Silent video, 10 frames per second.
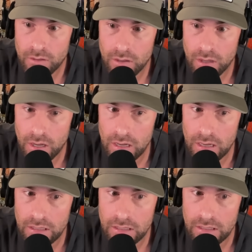
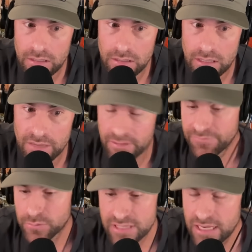
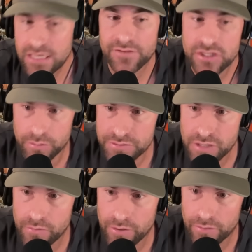If there was an individual
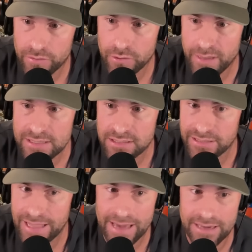donor who
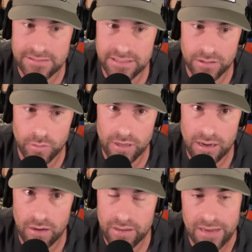basically had a deal where,
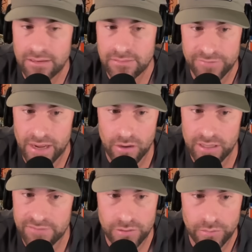okay, fine, I'll
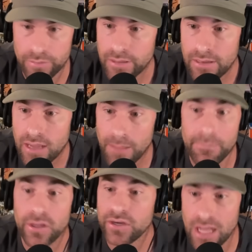give you $1
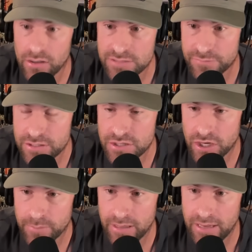million for this
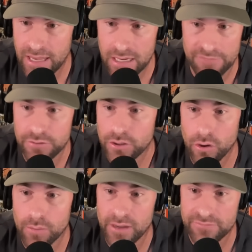tournament, and if you
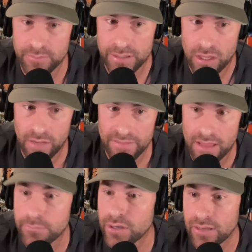go above and beyond
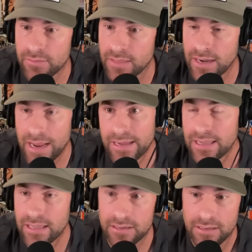that million, then I
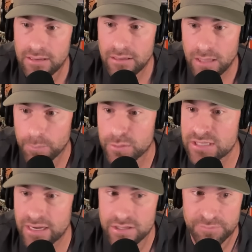get a
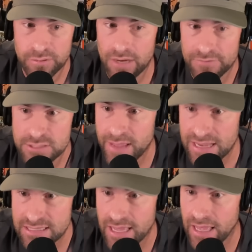percentage of profits
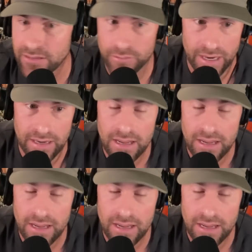past that. Great.